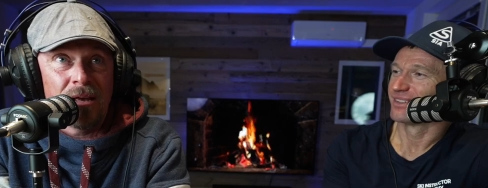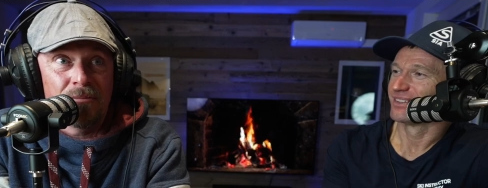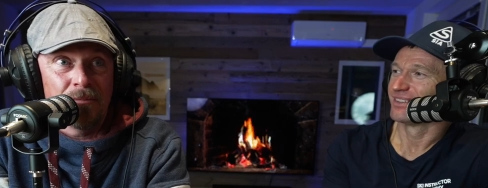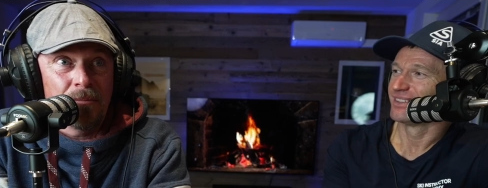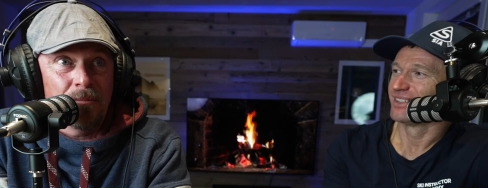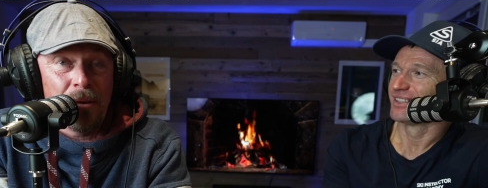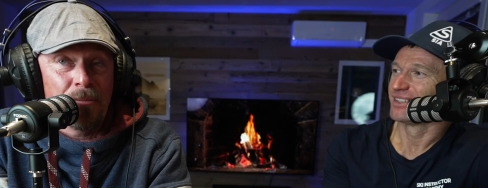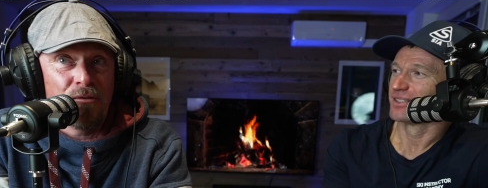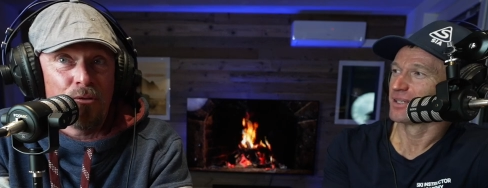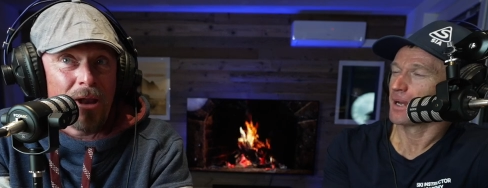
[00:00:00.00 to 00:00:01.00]
Speaker 1: yeah,
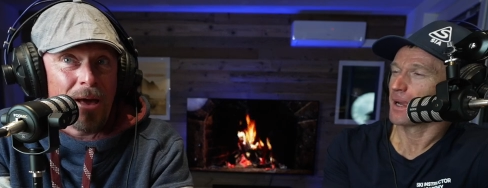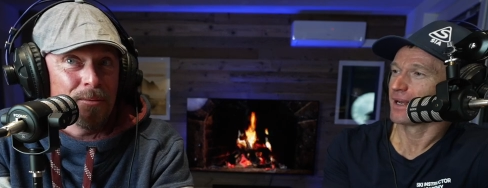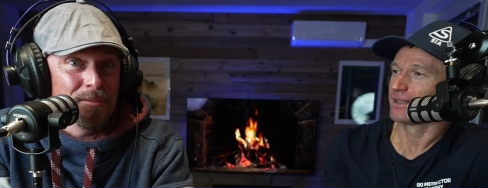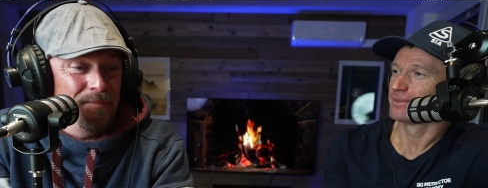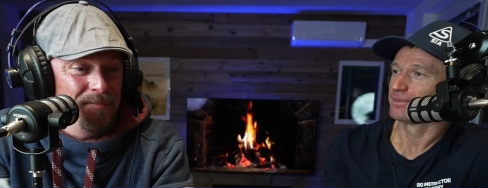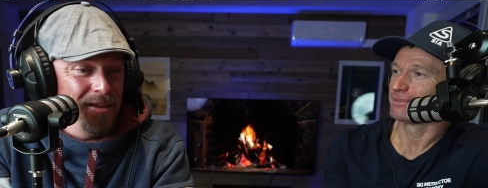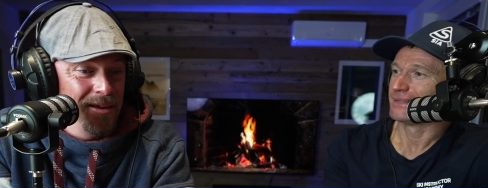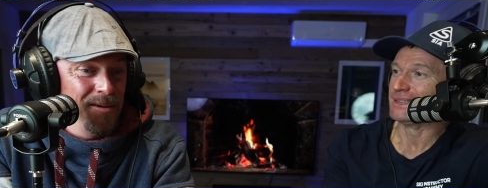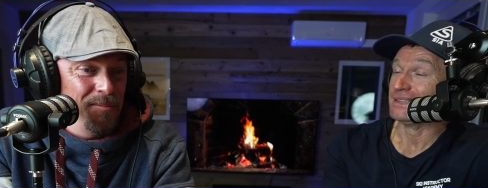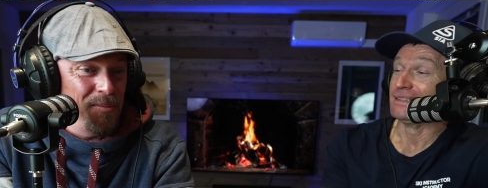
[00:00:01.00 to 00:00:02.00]
people fall out.
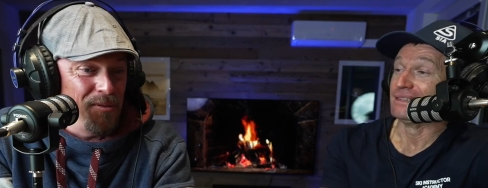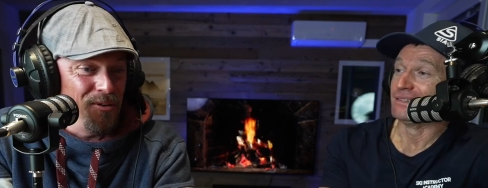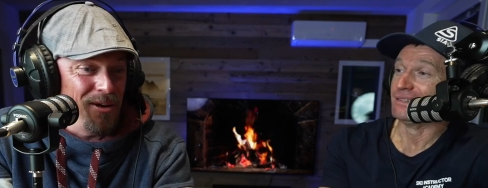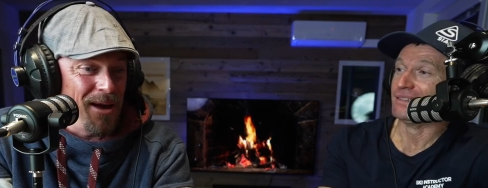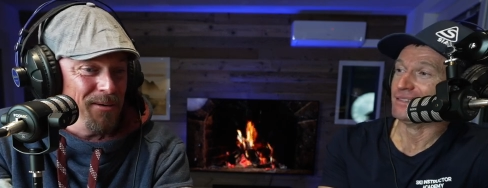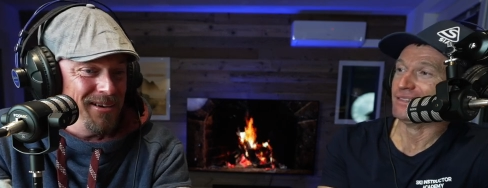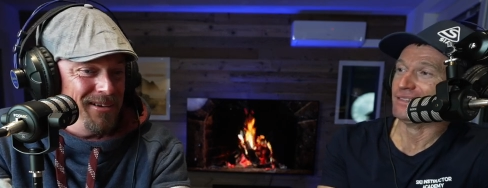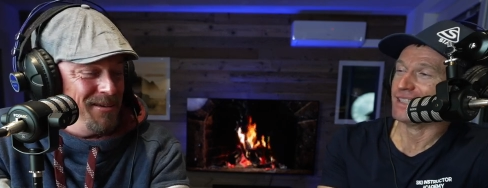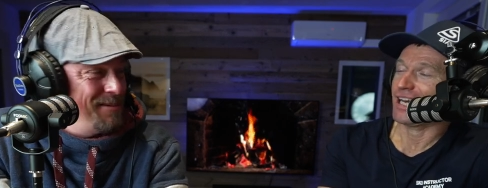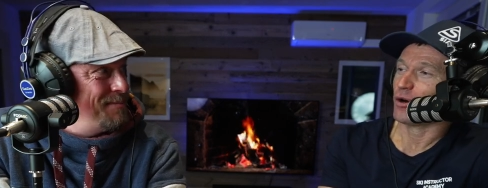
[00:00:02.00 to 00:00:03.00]
people fall out.
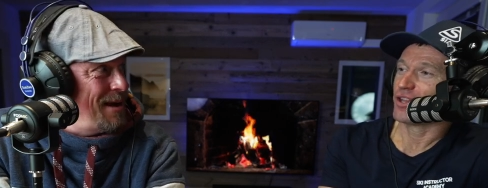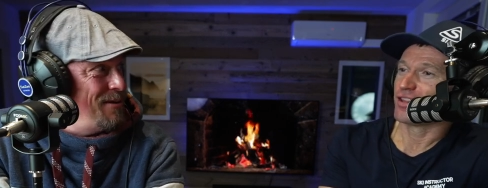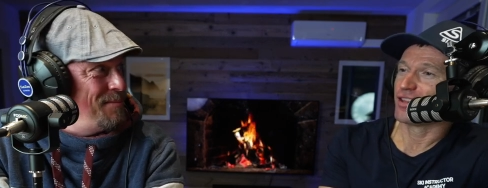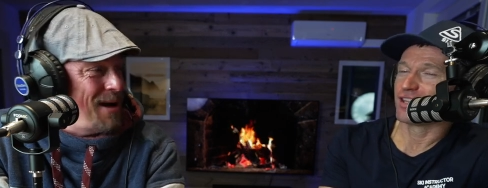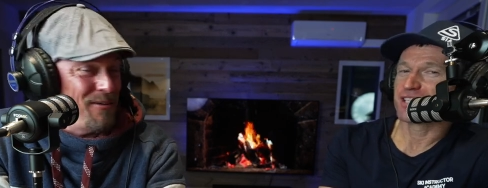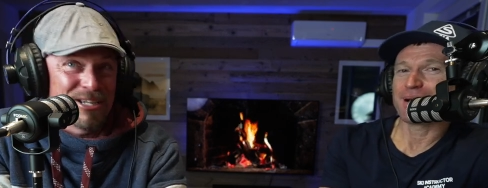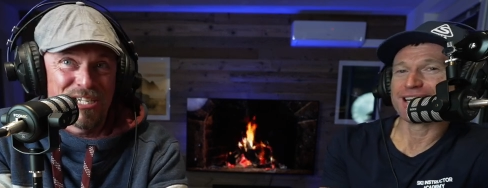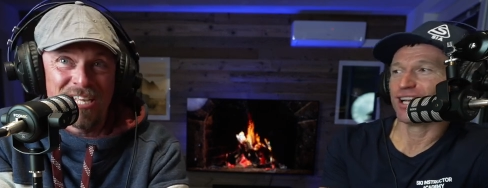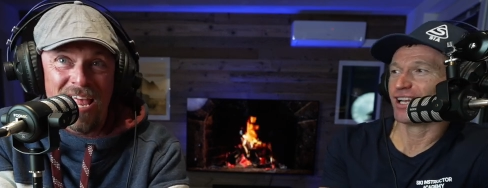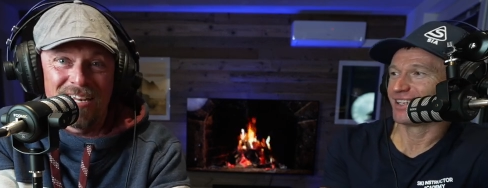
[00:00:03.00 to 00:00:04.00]
Yeah,
Speaker 2: or Mar they, they
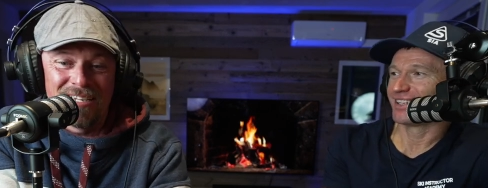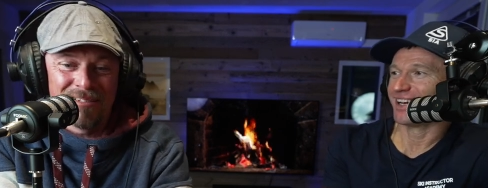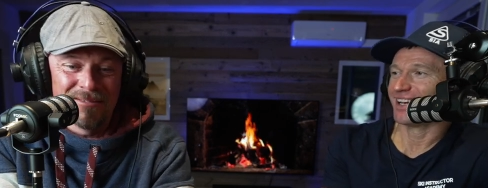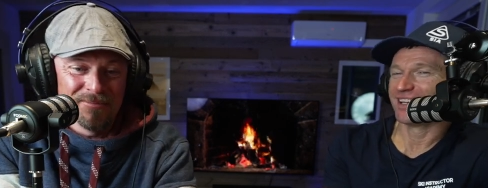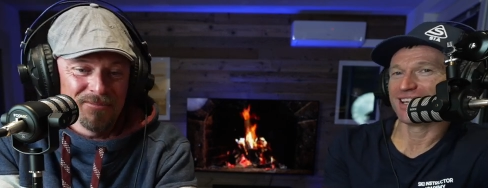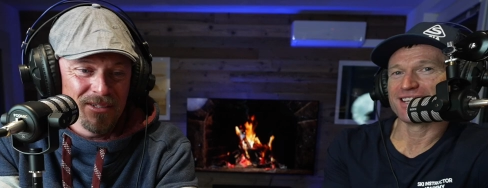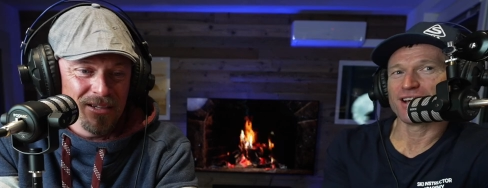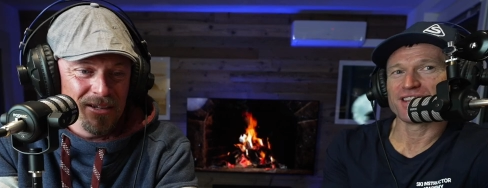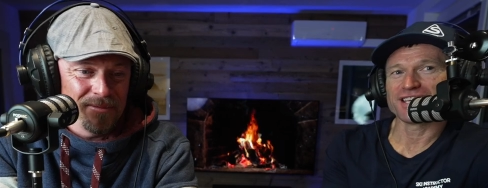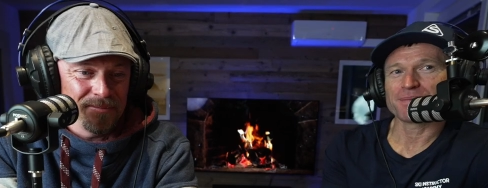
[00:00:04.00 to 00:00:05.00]
spend a, end. Yeah, and
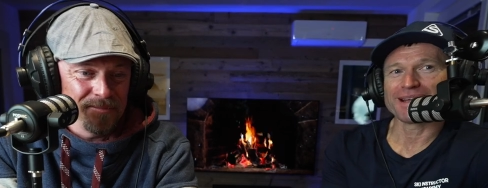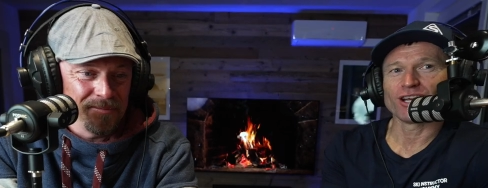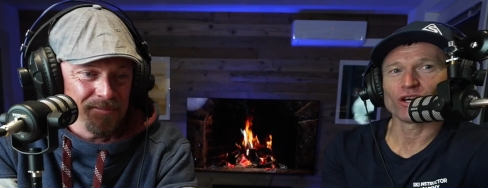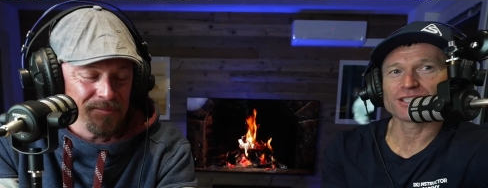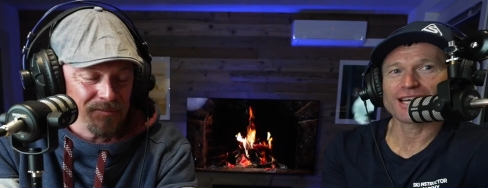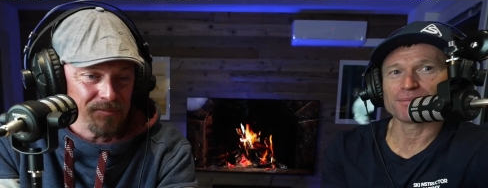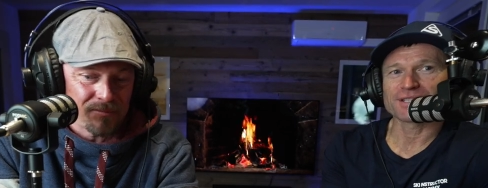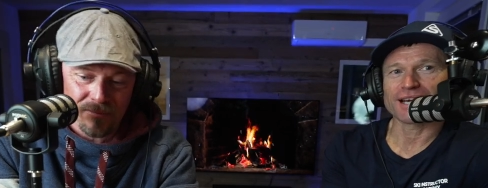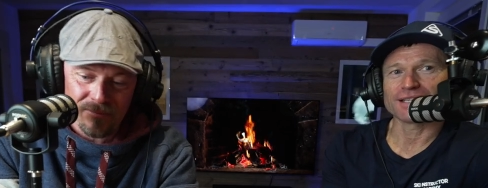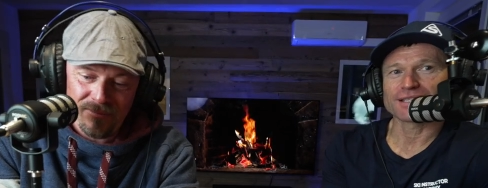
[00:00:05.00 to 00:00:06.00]
they, yeah. they spend a long time
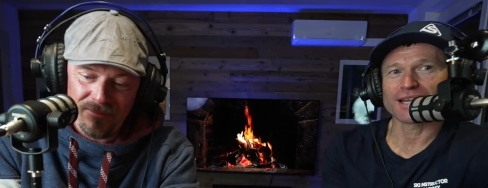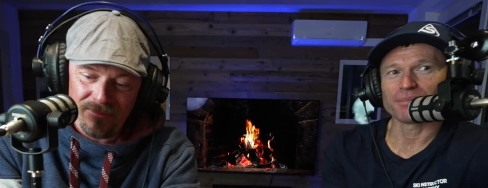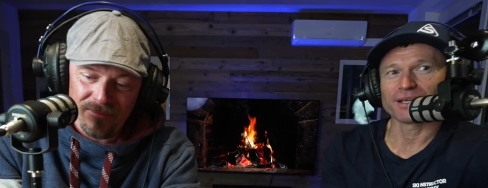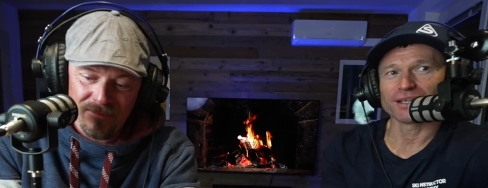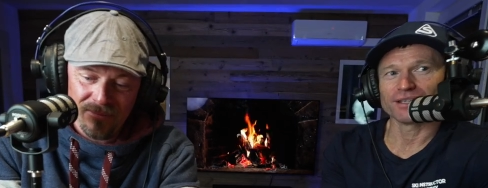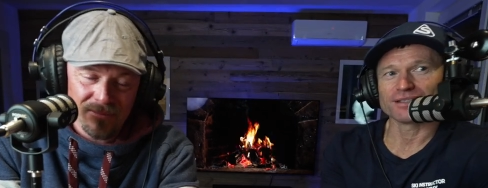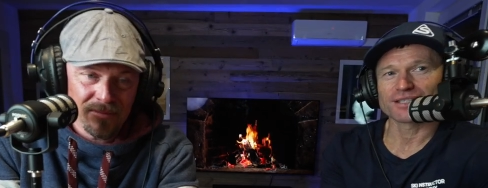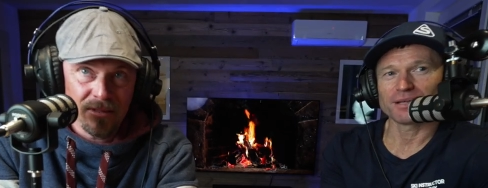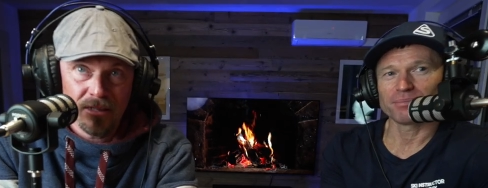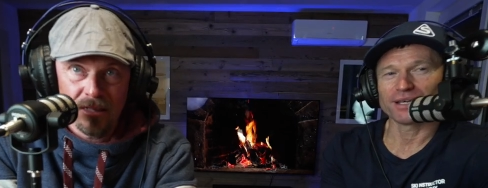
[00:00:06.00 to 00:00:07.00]
sidestepping
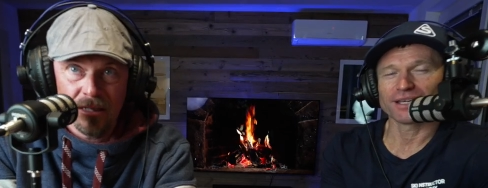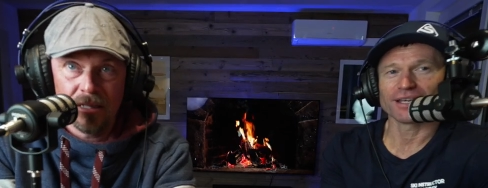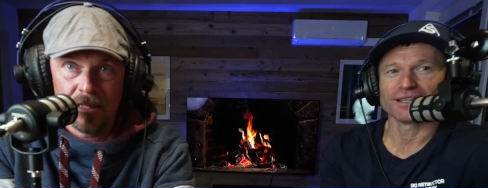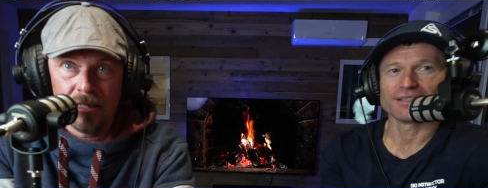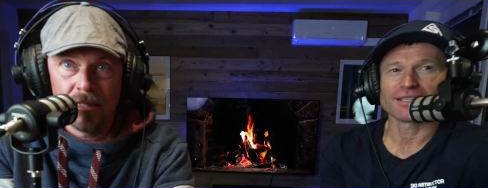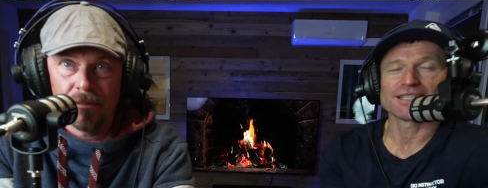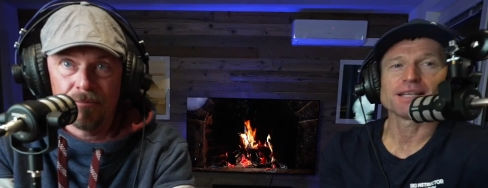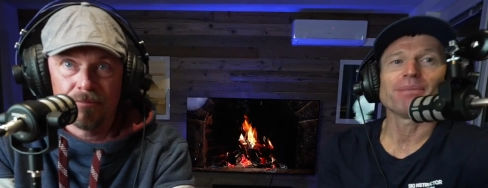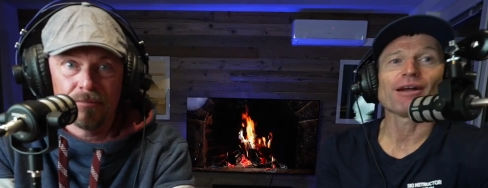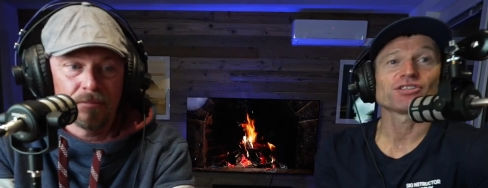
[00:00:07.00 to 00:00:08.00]
and slipping, and yeah.
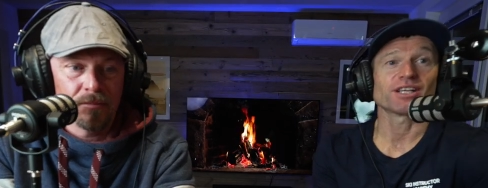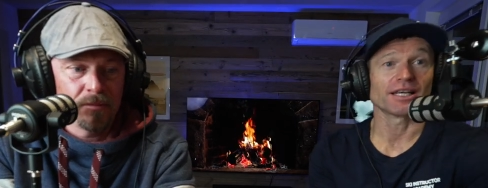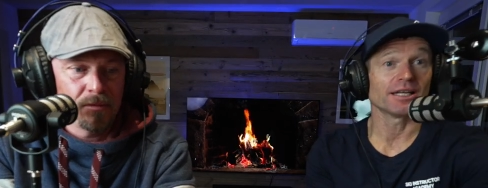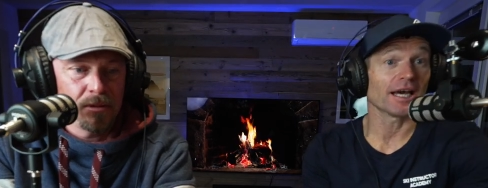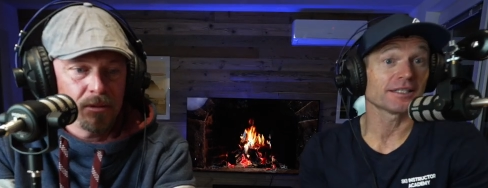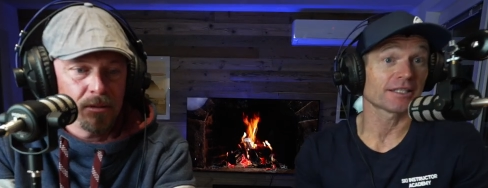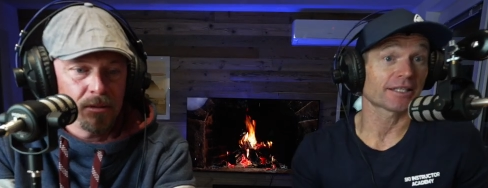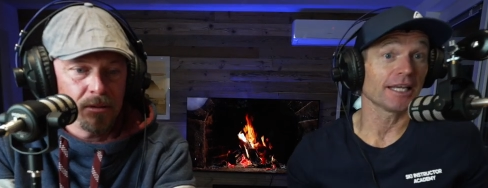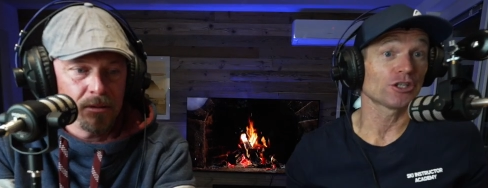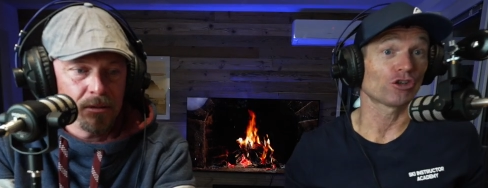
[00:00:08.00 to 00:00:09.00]
it's embarrassing. And as a ski